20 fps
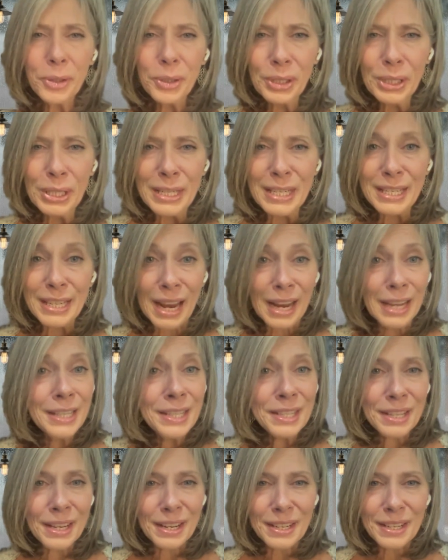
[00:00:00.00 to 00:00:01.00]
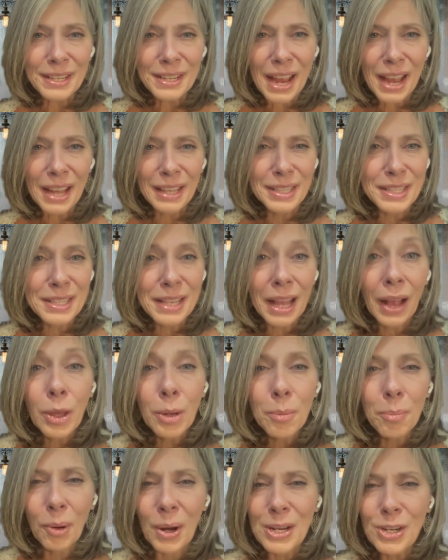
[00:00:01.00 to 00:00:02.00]
beautiful dancing
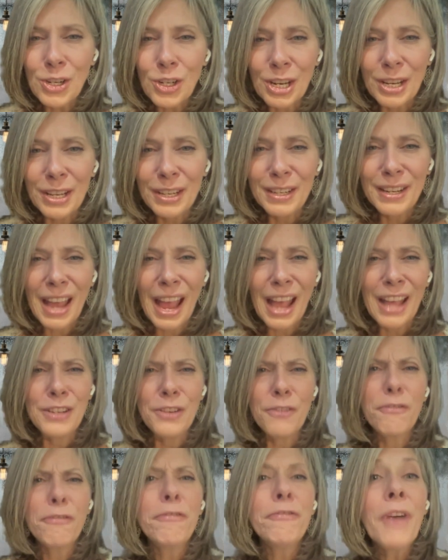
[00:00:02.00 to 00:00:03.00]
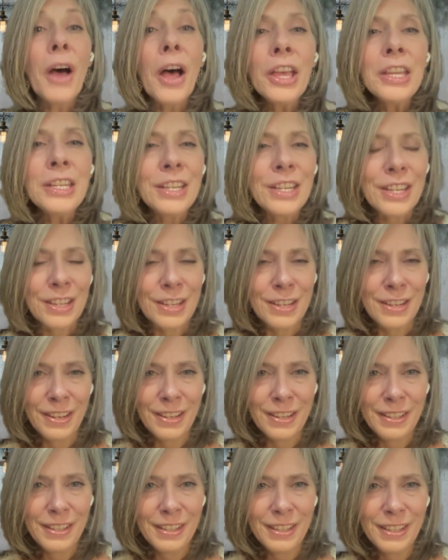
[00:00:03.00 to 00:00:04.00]
and celebration and
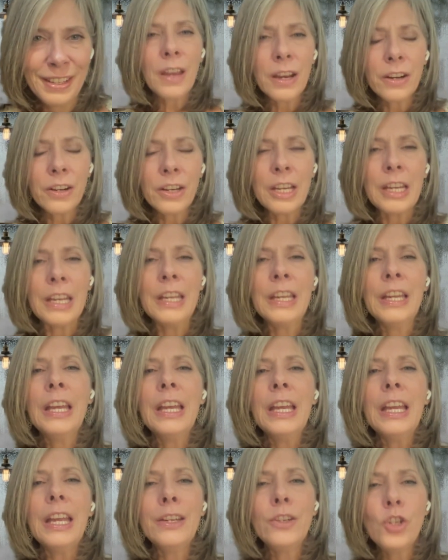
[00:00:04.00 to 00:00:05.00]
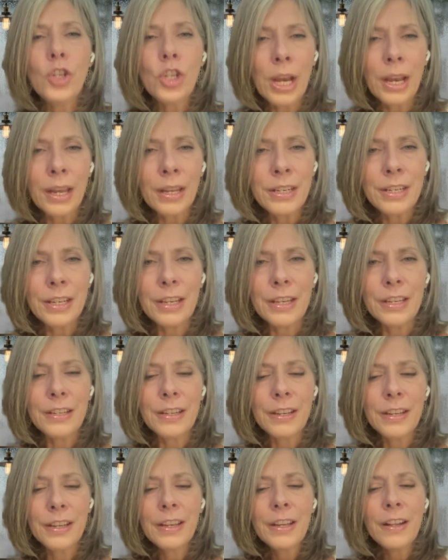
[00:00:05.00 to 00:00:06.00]
fun, very
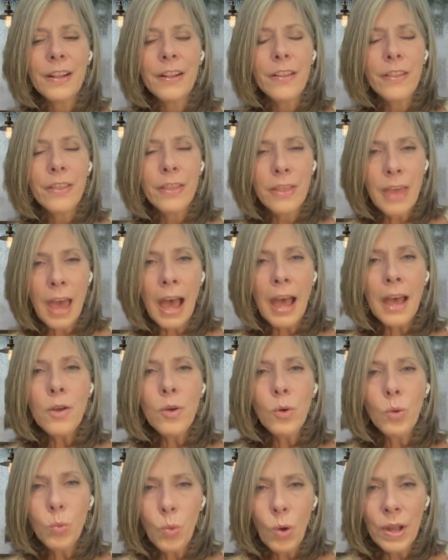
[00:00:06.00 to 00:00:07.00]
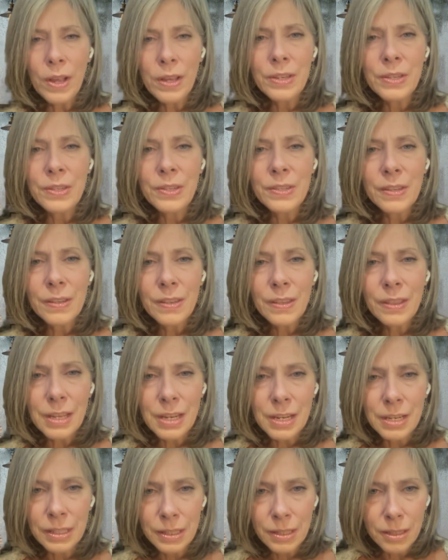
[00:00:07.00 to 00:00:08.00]
enchanted. That was
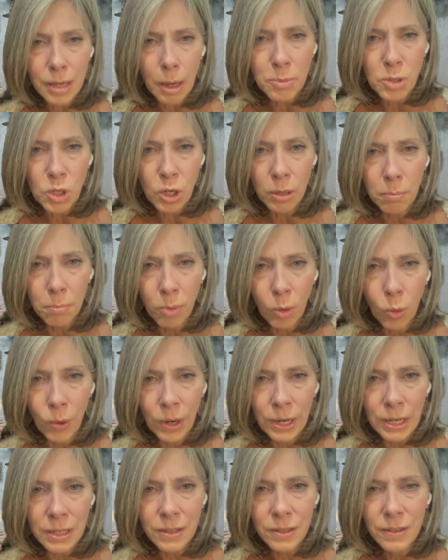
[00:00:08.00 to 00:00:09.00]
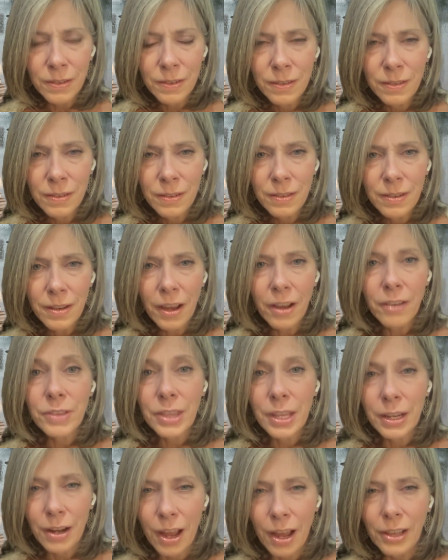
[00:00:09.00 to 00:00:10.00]
the inception point
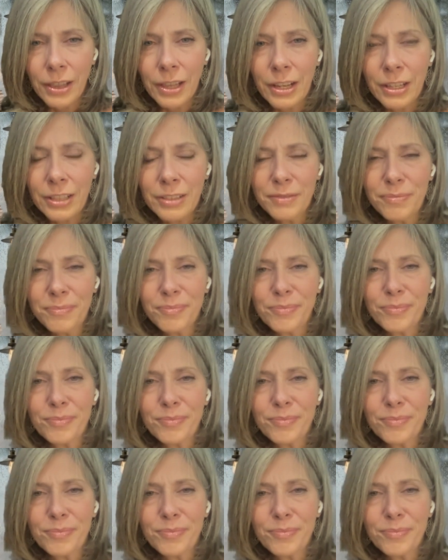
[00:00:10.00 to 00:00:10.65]
of the gala.